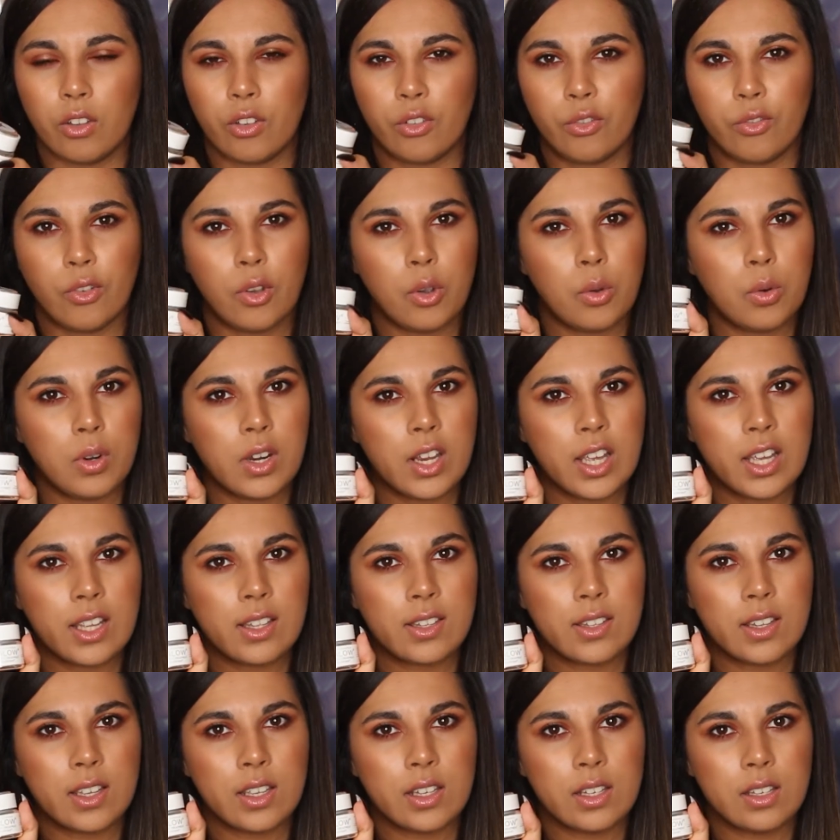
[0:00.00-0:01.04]

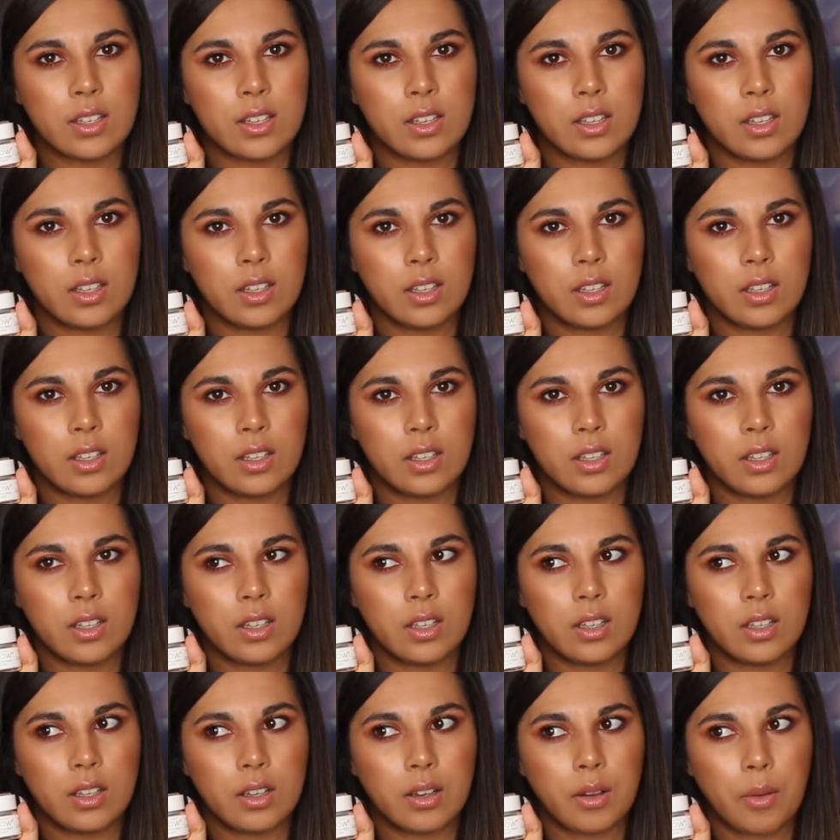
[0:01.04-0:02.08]

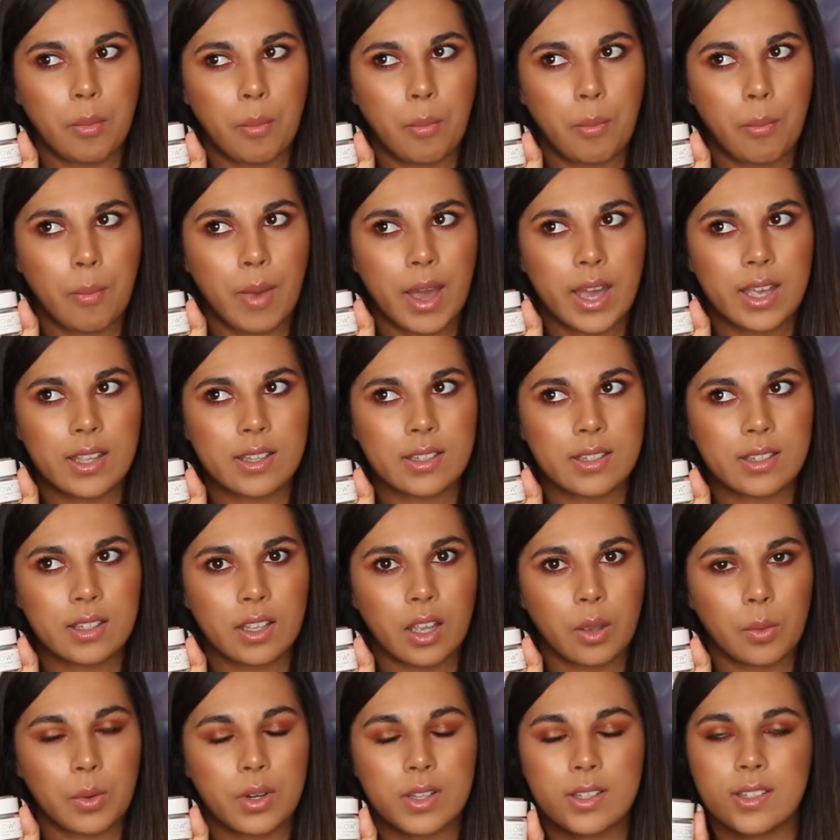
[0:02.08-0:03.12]
Exfoliating
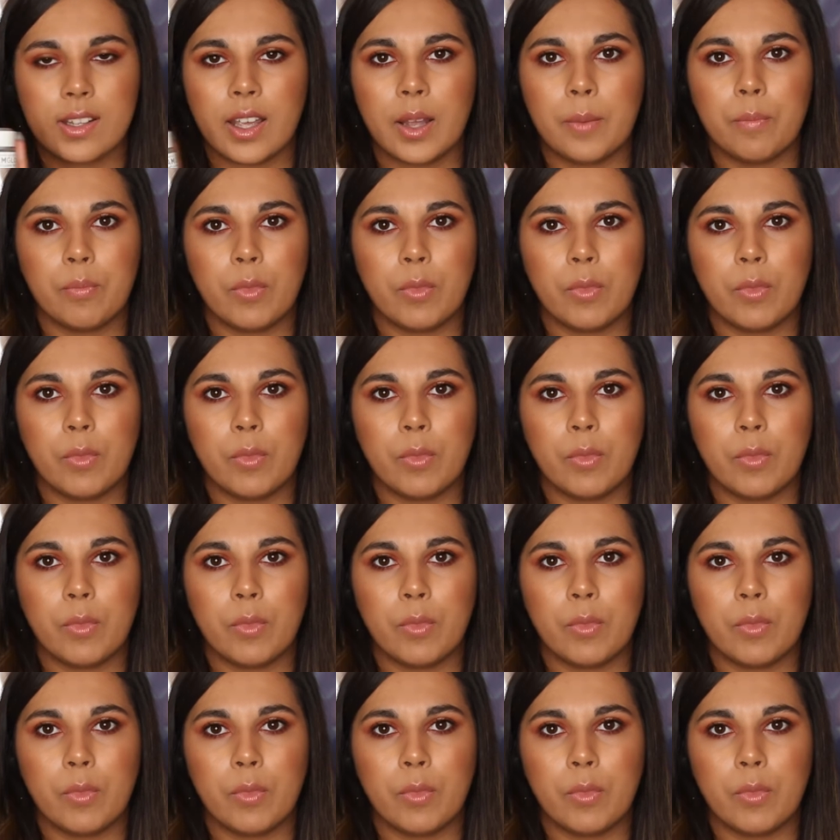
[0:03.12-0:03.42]
Mask, I want to say.